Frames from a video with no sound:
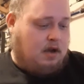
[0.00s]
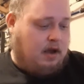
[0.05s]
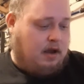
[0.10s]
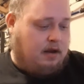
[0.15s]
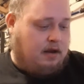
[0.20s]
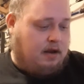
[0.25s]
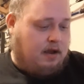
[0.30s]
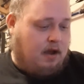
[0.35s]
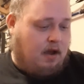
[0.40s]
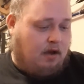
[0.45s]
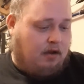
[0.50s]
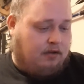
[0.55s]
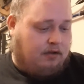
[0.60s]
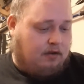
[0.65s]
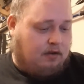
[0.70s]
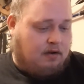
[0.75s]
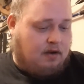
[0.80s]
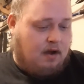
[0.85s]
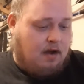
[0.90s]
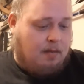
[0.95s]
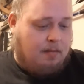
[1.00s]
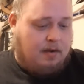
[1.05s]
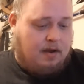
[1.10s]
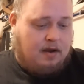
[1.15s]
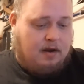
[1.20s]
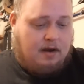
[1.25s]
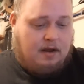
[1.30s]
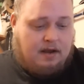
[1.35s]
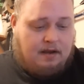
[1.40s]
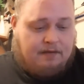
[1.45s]
And they also come
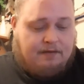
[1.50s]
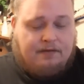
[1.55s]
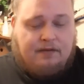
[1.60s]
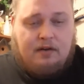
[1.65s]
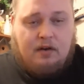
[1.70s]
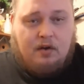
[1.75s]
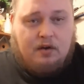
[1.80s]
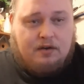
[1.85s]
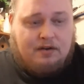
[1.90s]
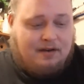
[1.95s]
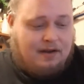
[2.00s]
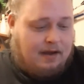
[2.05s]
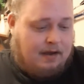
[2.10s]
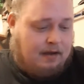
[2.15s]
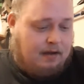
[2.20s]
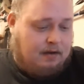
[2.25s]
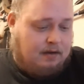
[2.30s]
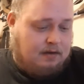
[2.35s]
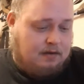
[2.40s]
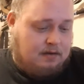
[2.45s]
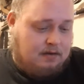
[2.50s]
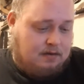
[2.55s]
in a fluke tail.